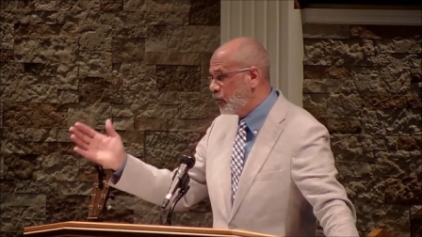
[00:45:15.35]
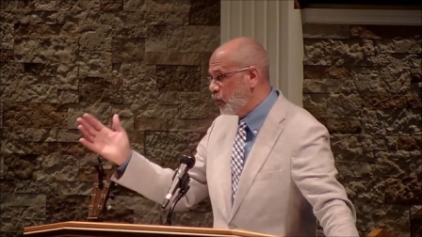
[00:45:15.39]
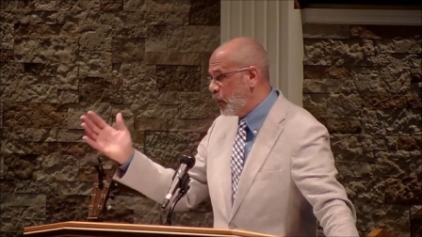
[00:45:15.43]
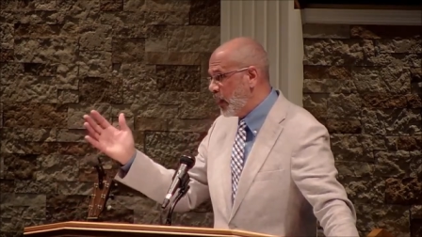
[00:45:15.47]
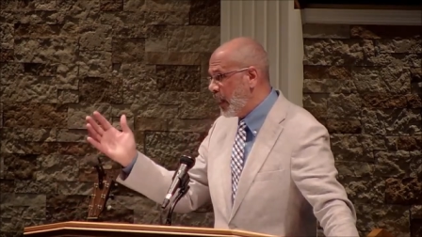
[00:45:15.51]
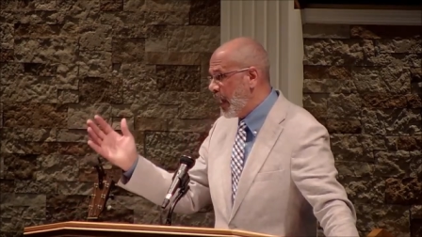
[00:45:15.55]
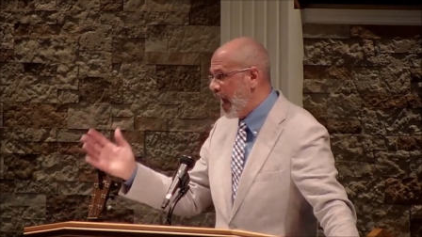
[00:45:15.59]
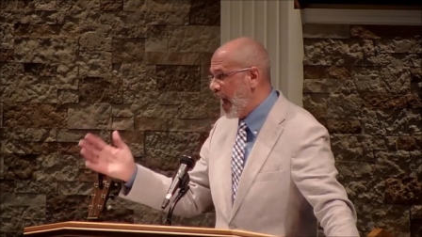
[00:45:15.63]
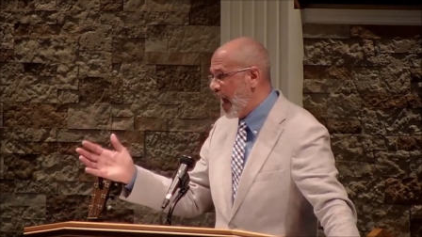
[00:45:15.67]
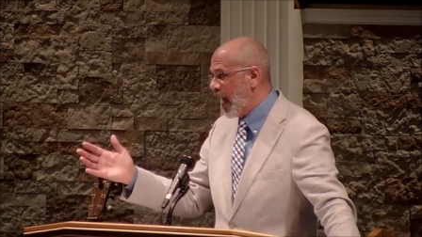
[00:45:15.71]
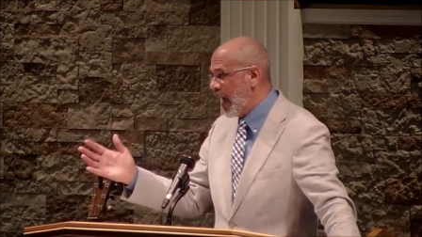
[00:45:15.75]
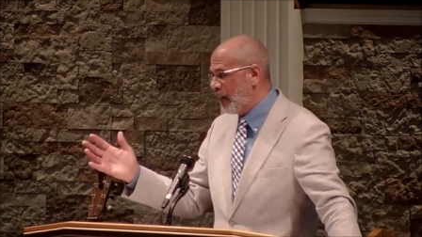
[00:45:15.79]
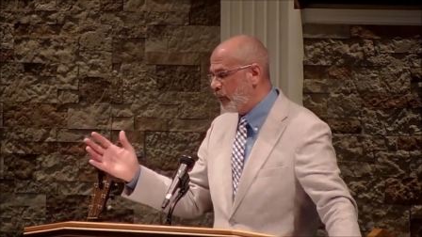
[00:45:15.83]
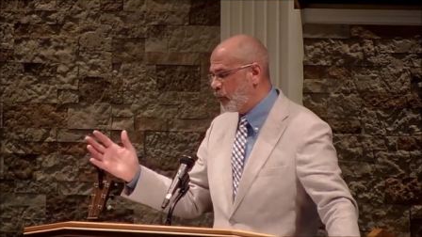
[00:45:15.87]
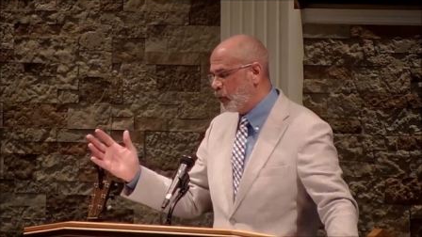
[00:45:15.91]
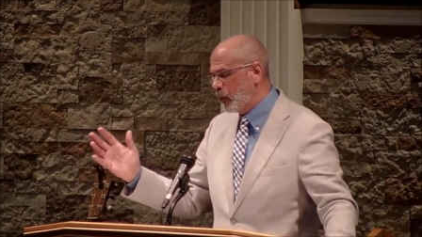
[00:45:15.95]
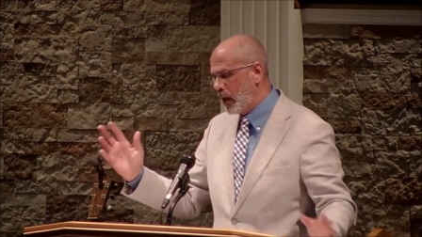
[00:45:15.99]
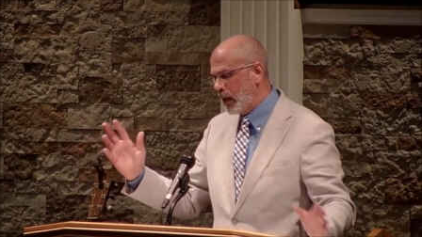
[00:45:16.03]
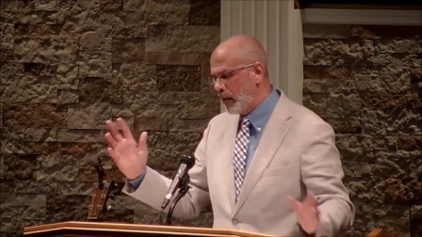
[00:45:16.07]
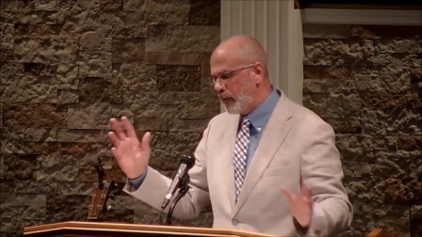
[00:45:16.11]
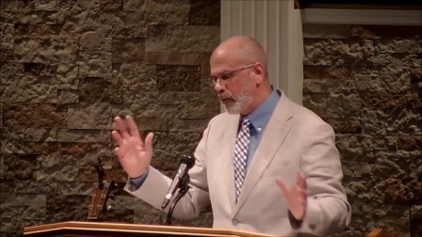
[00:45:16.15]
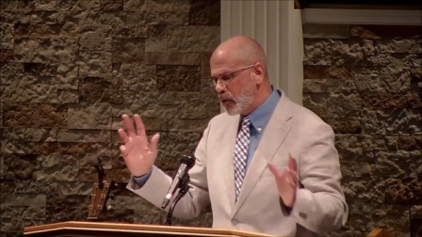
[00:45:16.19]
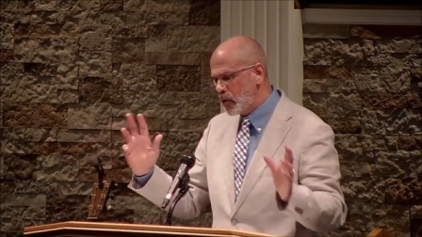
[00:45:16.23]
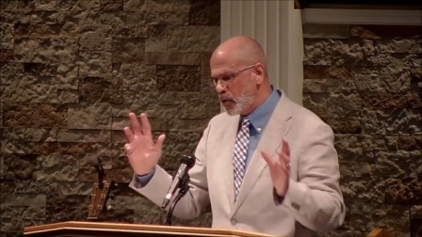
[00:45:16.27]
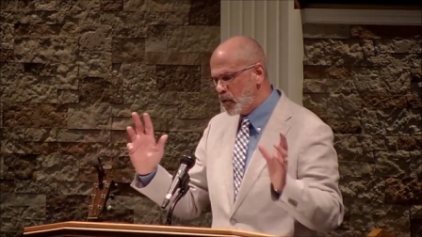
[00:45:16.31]
we have,
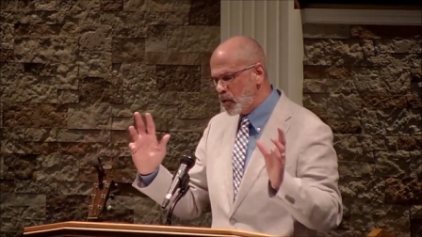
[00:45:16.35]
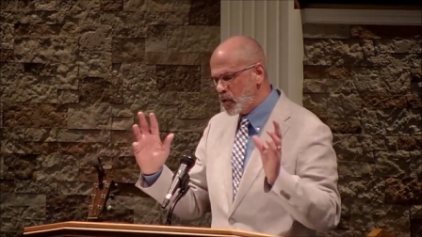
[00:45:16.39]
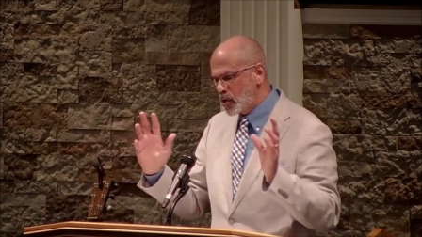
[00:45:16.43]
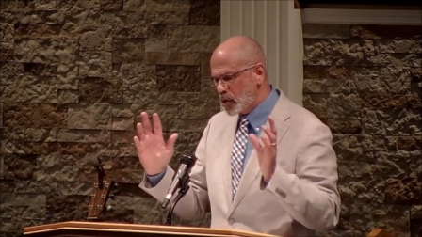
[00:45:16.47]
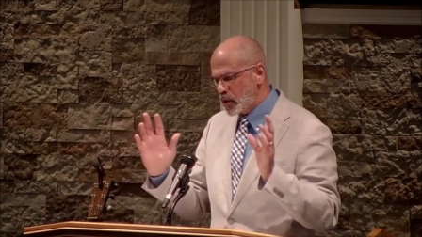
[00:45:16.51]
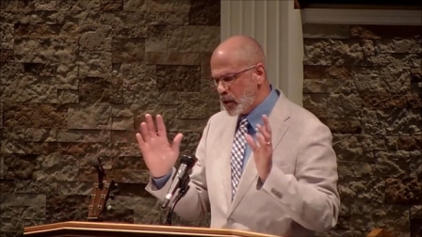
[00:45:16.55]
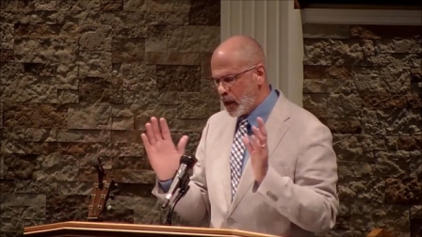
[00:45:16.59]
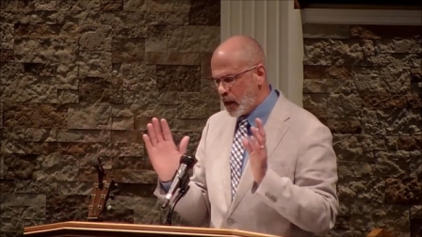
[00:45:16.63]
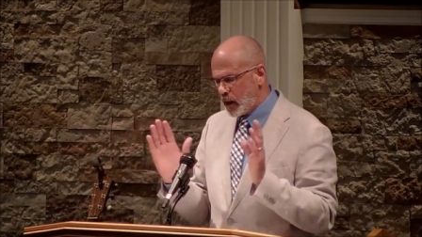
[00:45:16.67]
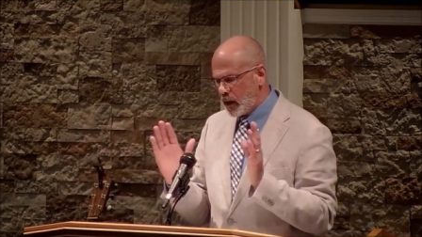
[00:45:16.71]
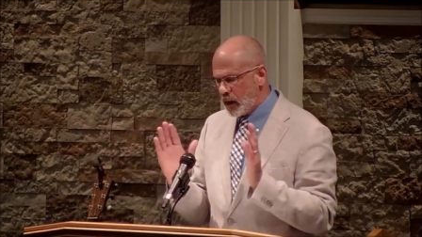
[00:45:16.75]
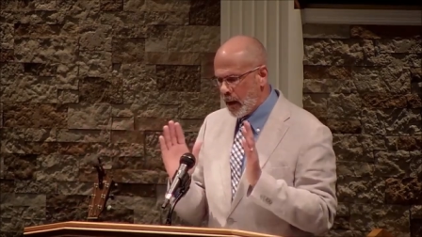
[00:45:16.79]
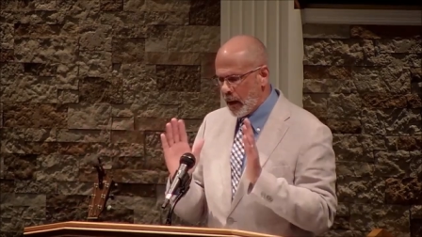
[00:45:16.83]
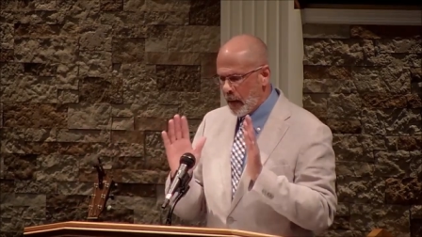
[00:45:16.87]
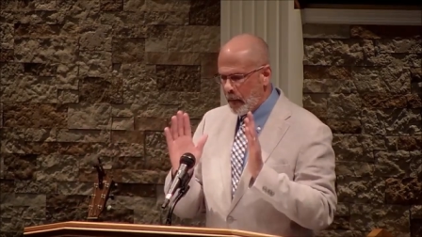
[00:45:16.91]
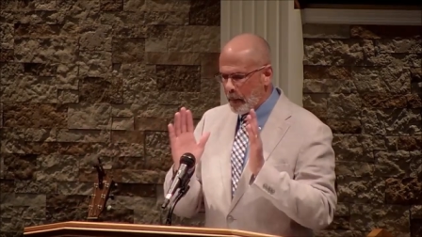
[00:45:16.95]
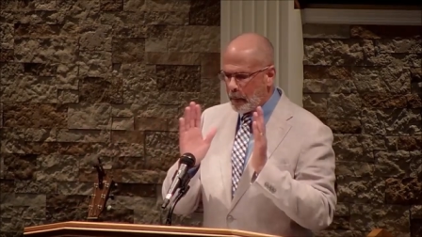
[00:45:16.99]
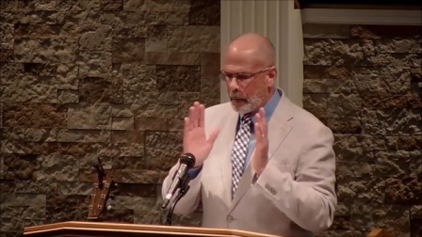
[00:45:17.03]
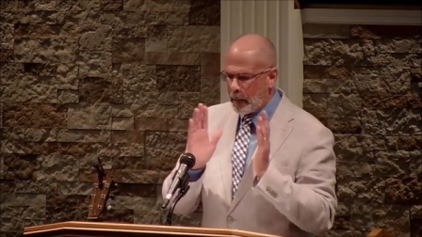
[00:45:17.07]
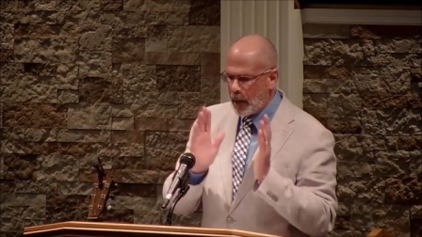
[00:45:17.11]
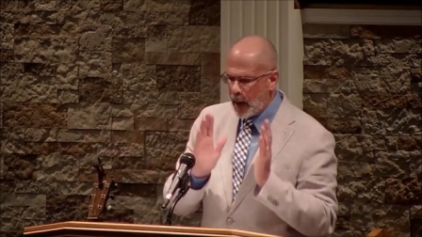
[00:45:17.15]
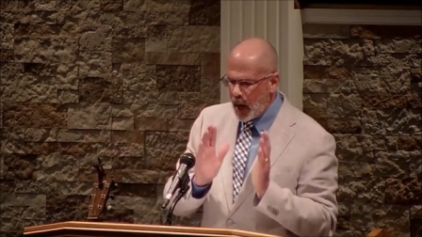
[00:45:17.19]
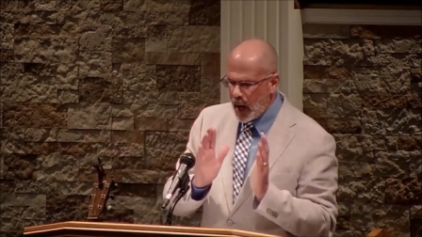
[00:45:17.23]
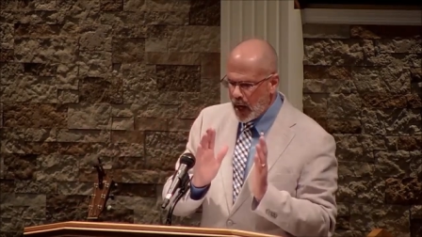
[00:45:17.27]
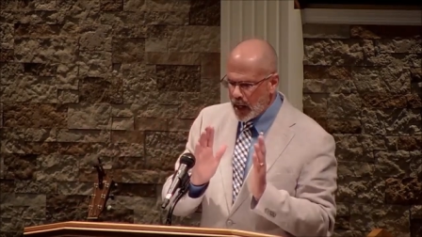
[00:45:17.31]
whenever you see
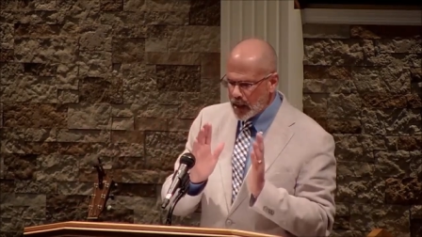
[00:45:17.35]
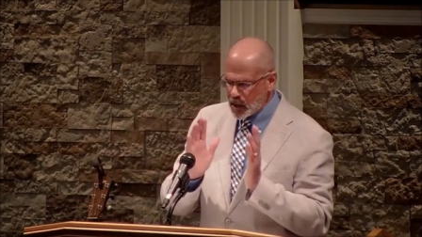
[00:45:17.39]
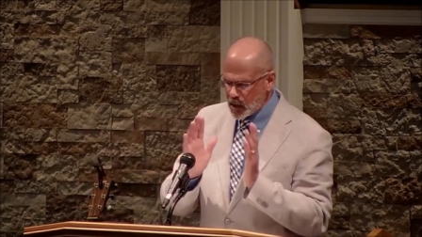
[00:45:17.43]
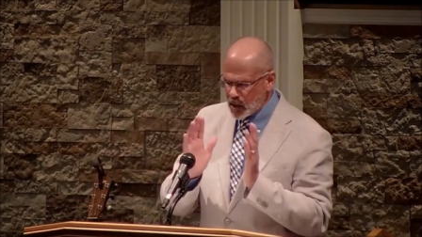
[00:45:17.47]
bond